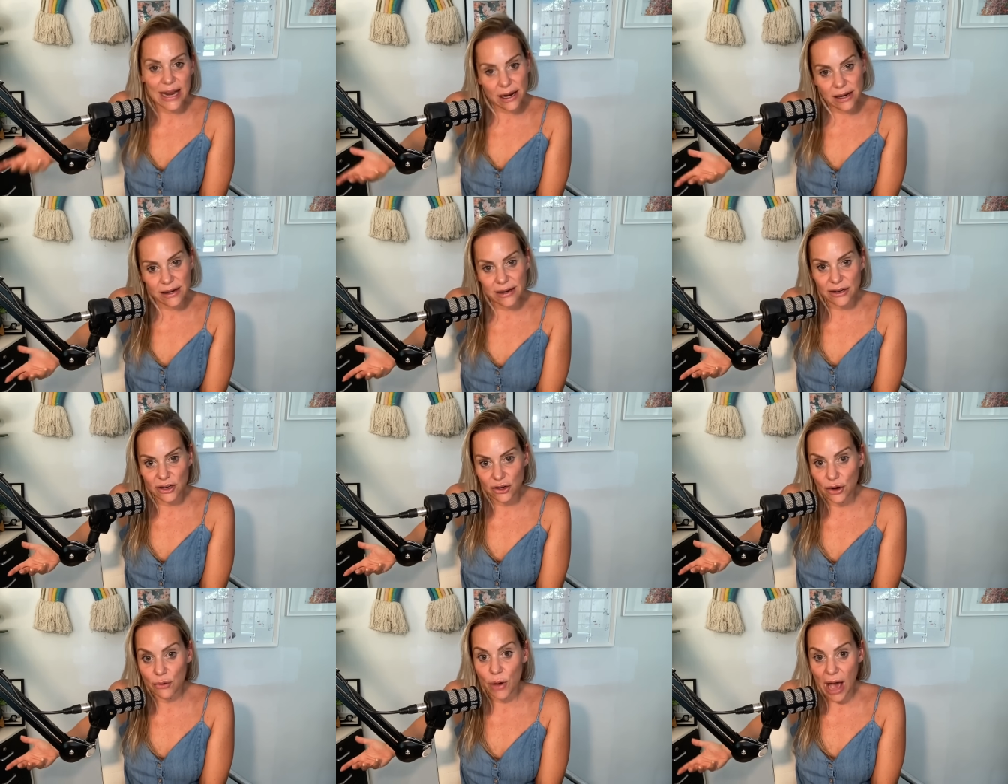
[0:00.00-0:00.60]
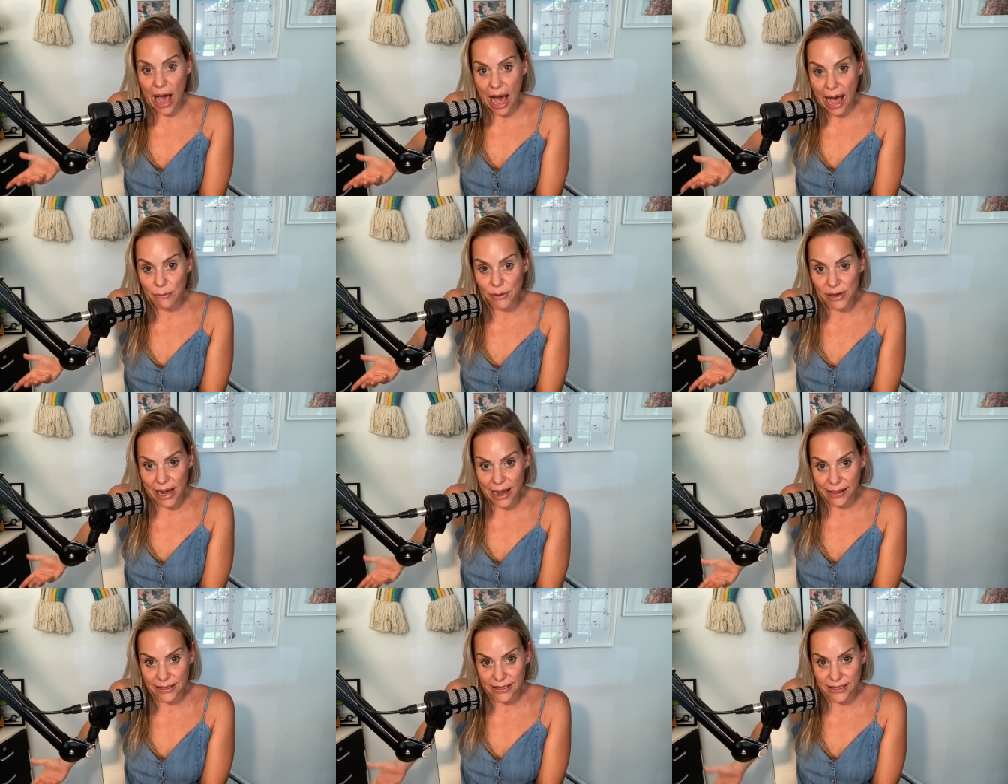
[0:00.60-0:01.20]
And you know what? I would
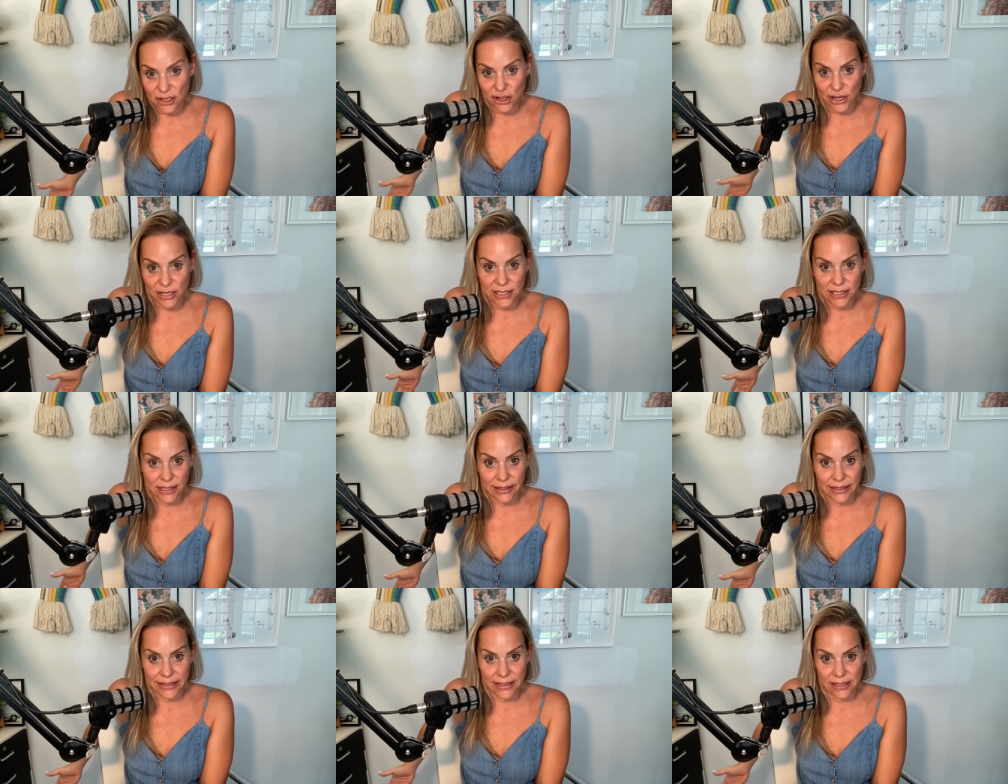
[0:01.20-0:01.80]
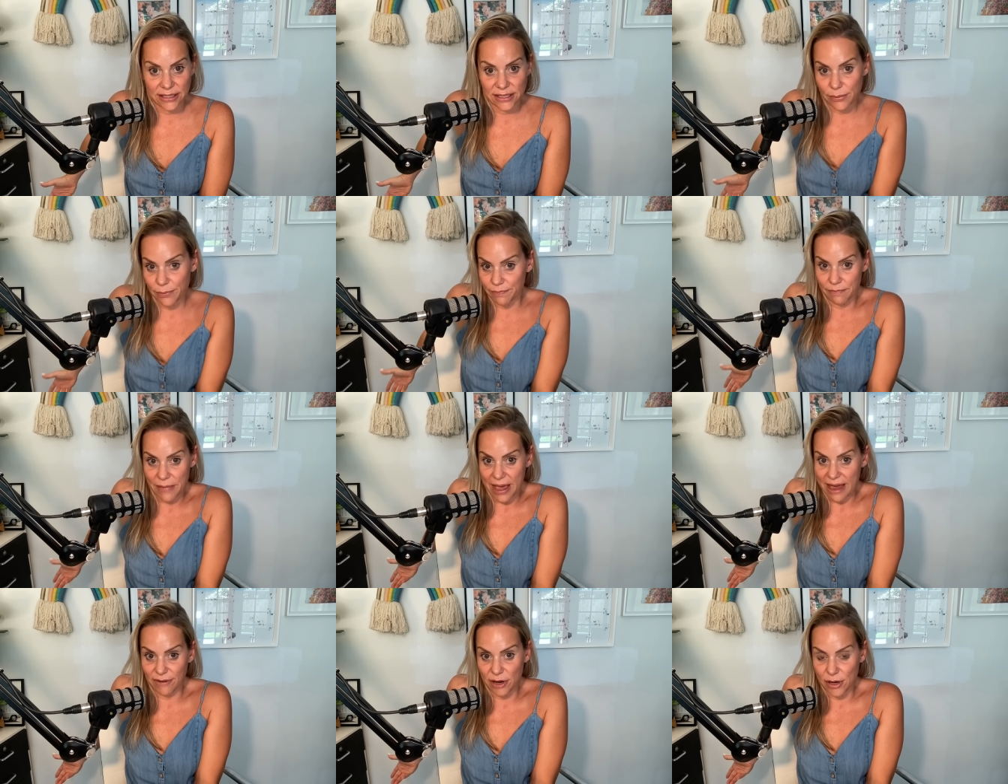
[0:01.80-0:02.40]
highly suggest to listen to
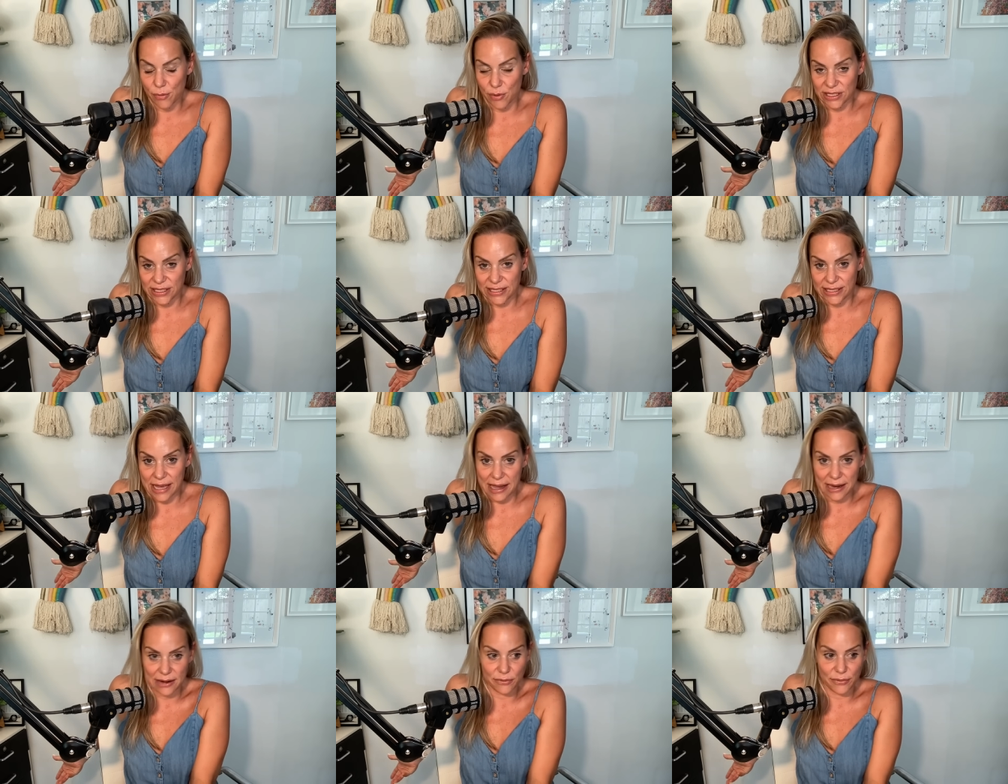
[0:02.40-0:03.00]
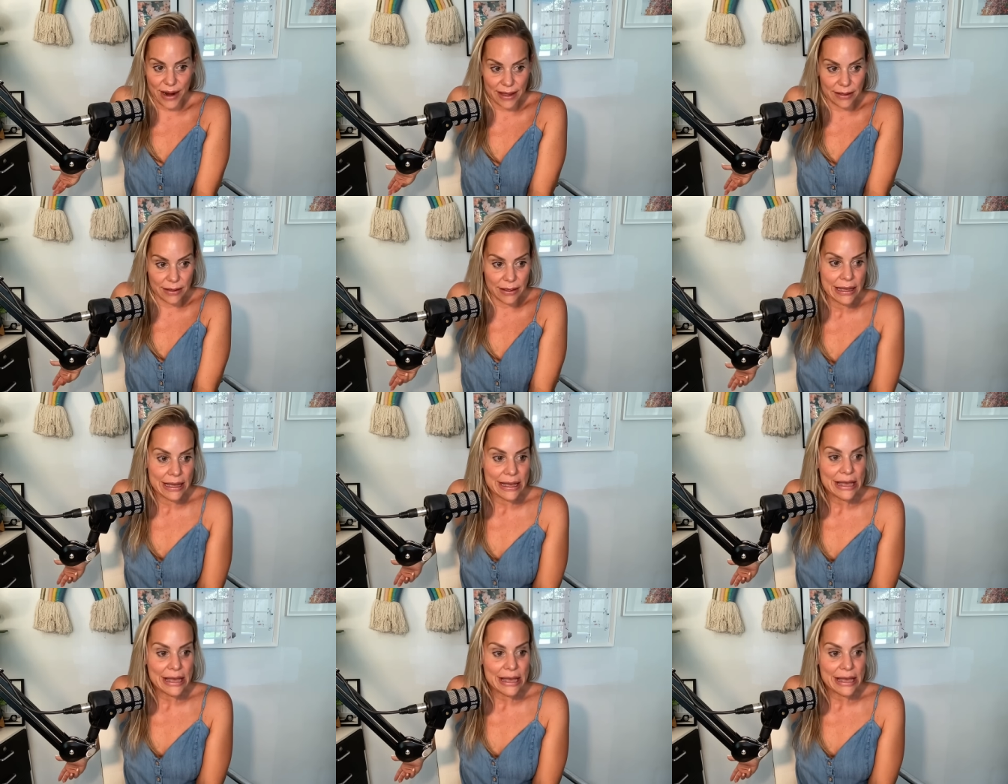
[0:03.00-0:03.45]
everyone's side, right?